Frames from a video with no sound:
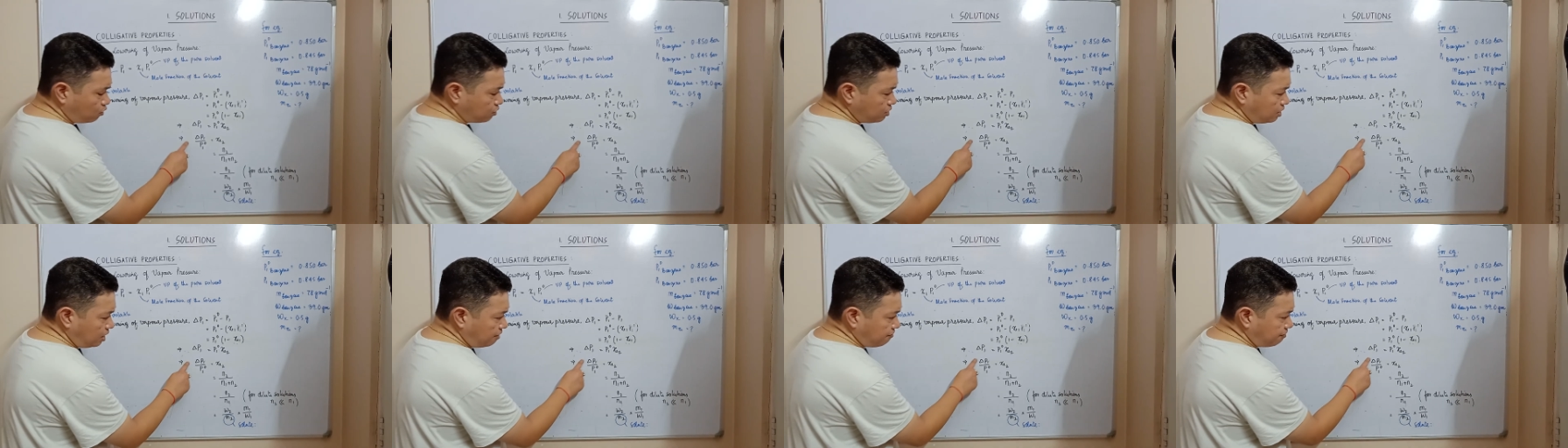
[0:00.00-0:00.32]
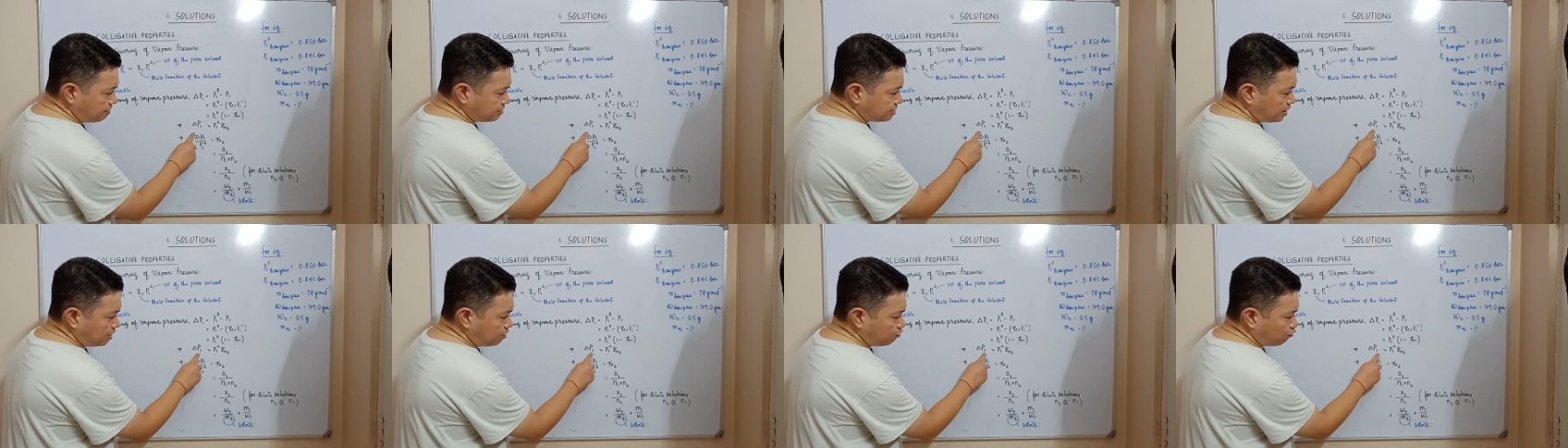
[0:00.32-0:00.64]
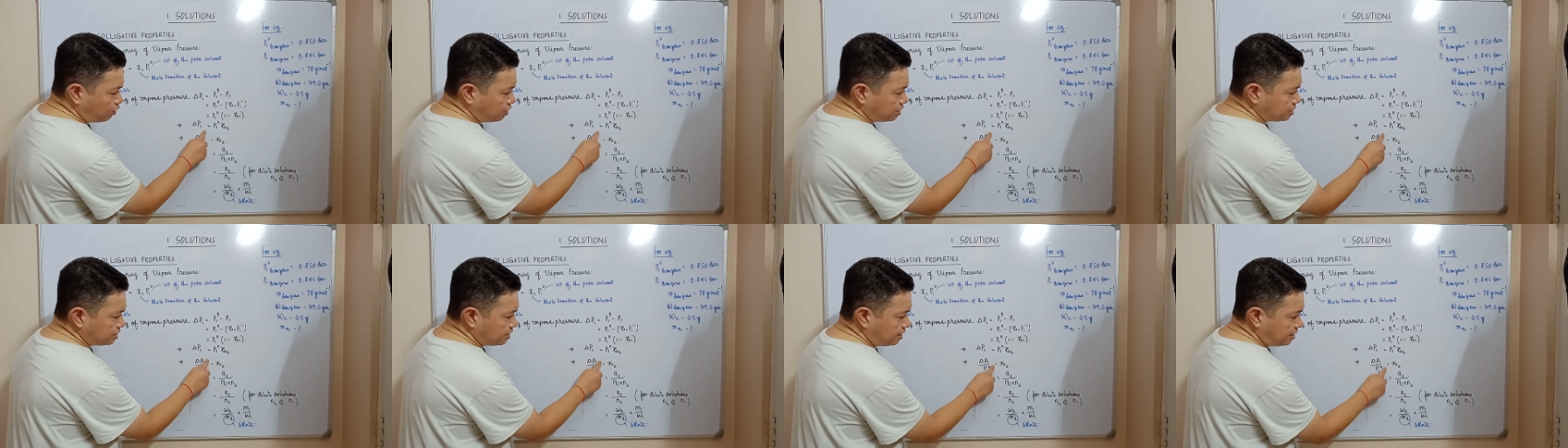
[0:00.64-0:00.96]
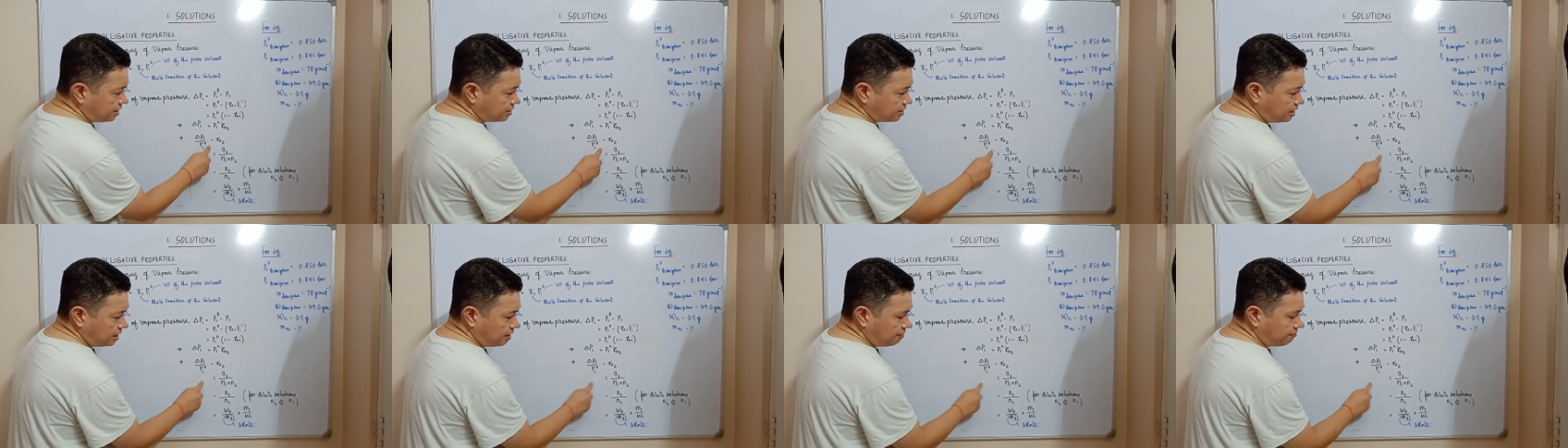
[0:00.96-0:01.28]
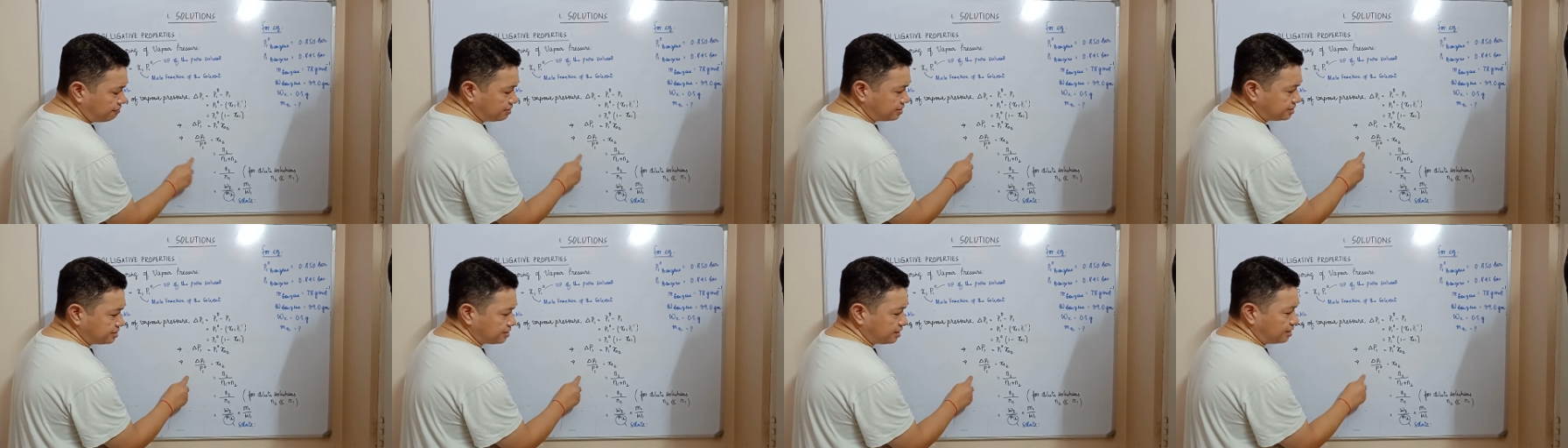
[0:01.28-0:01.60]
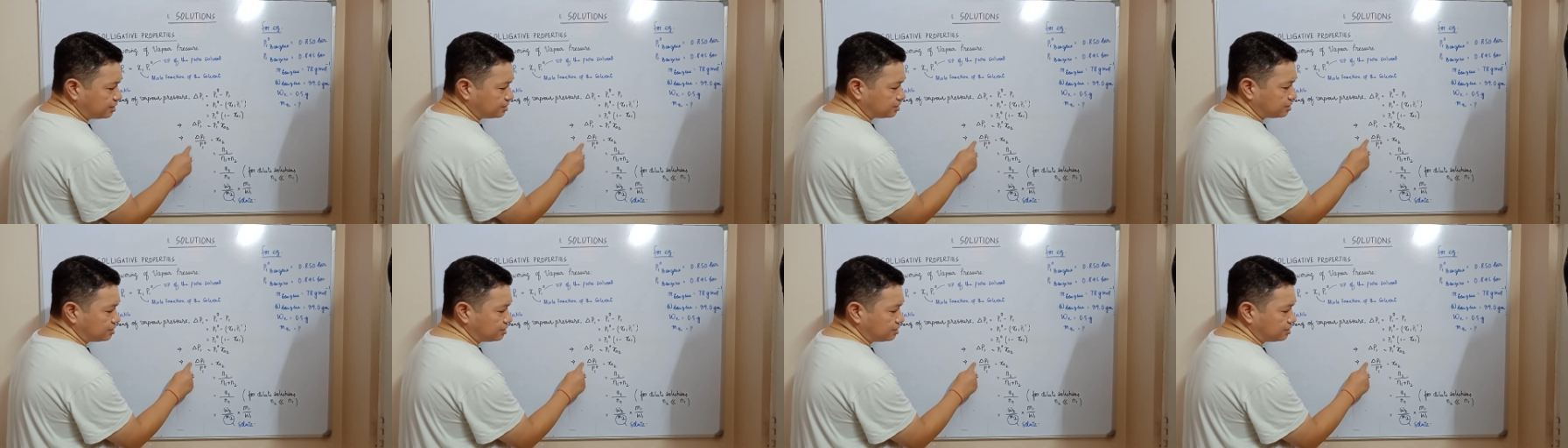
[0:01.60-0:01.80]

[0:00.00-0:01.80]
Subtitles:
On the left hand side, what is there in the left hand side?